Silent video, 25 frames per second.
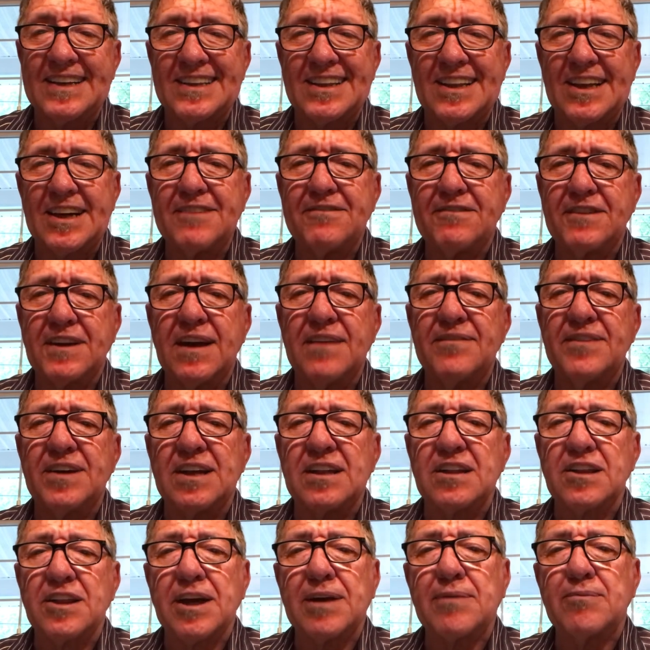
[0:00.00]

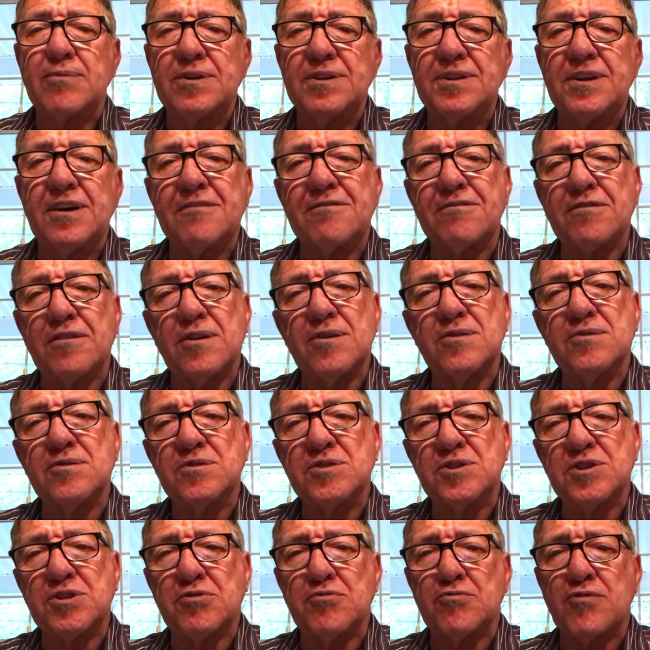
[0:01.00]
life-giving liquid that
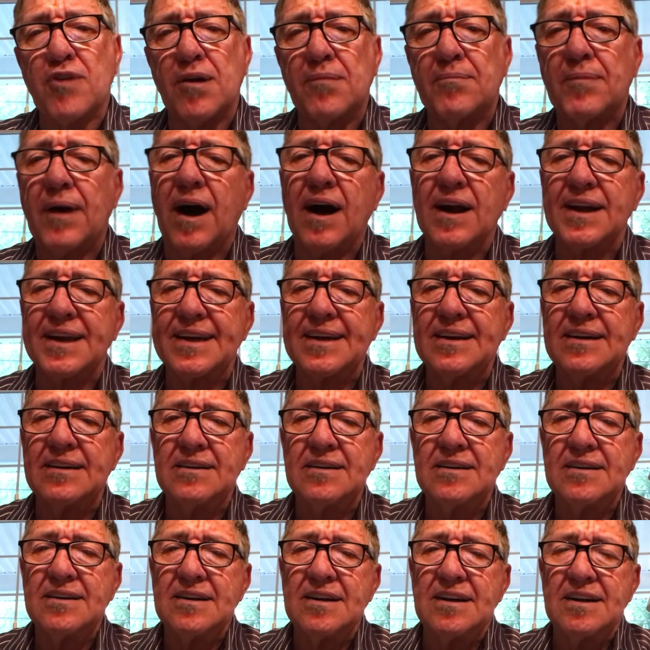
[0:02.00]
flows through our body,
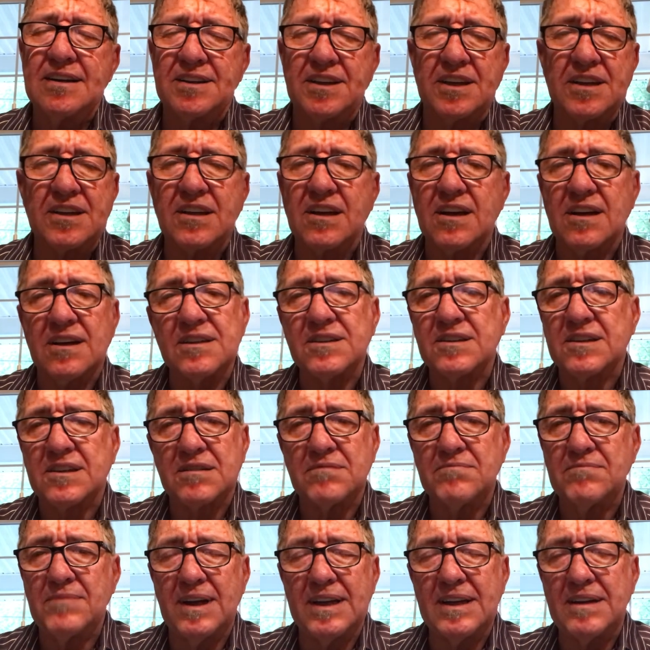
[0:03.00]
that does
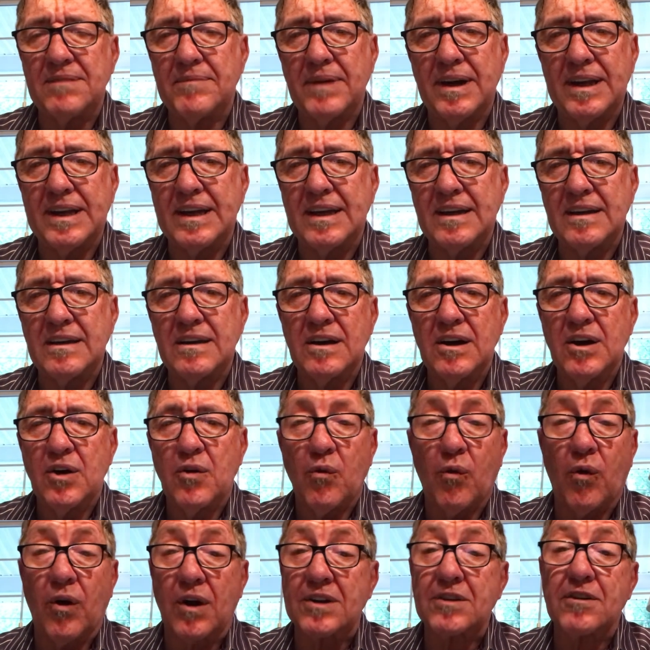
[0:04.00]
many, many
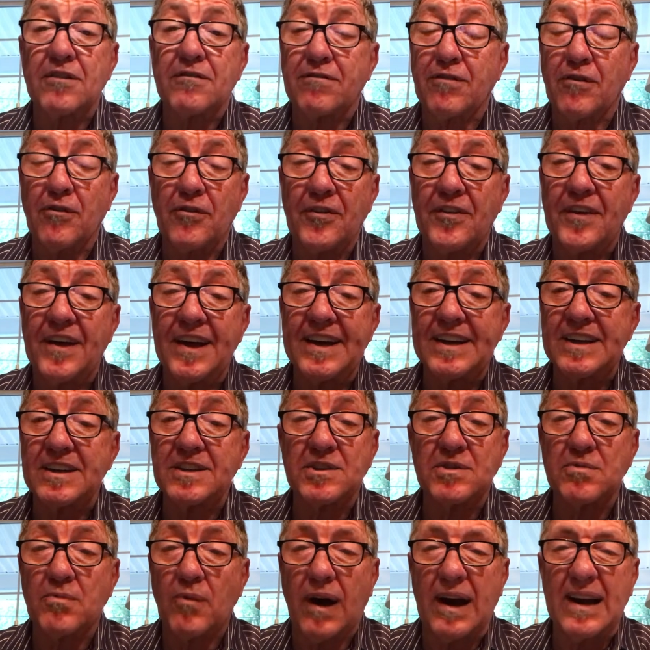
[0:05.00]
wonderful
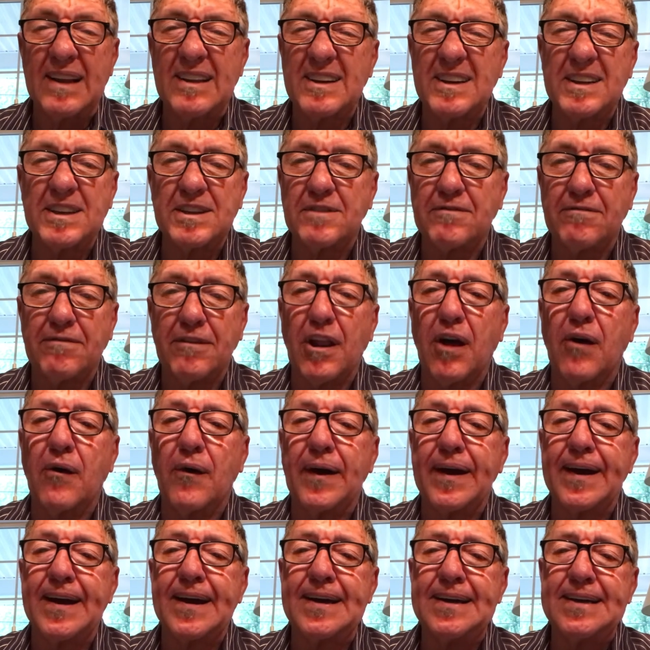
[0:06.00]
things while it's
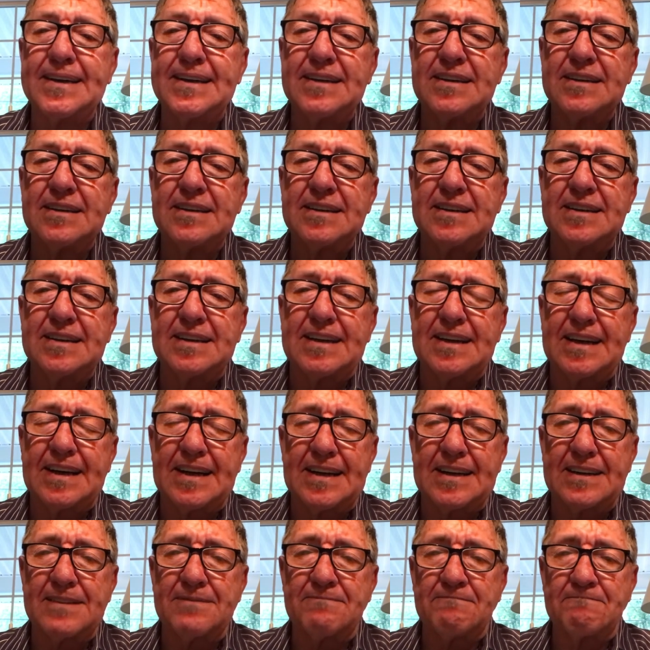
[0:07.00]
flowing.
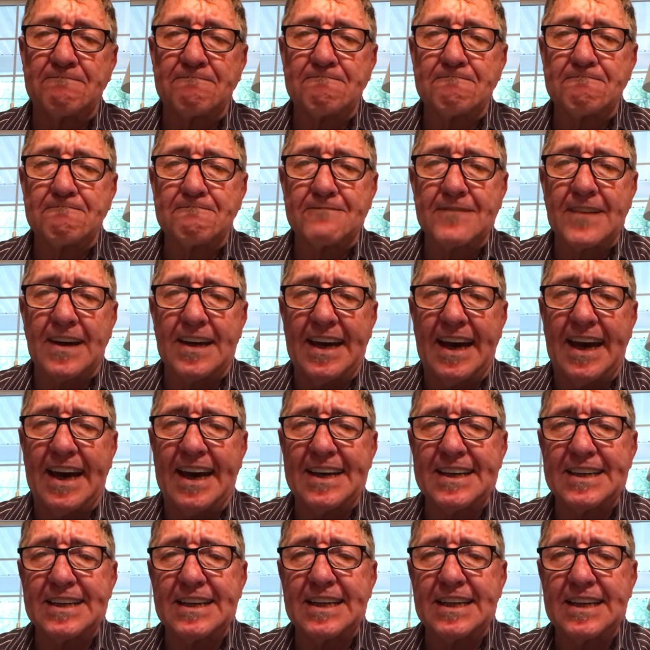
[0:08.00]

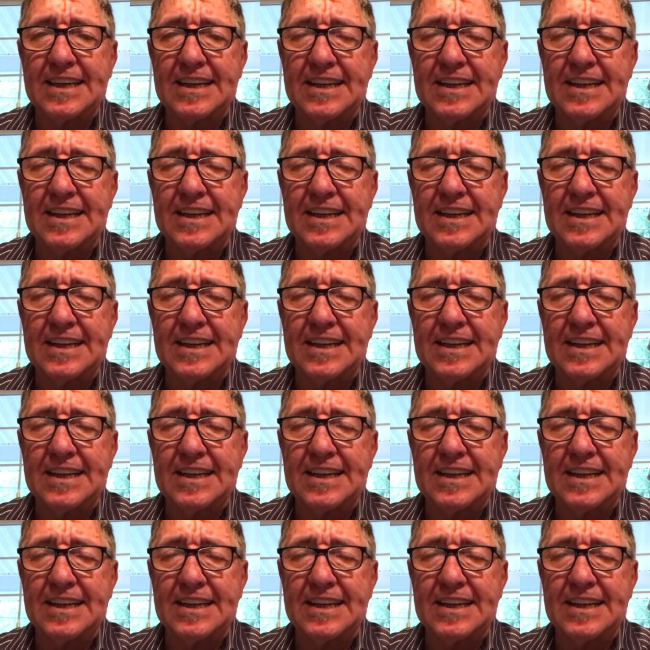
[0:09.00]
It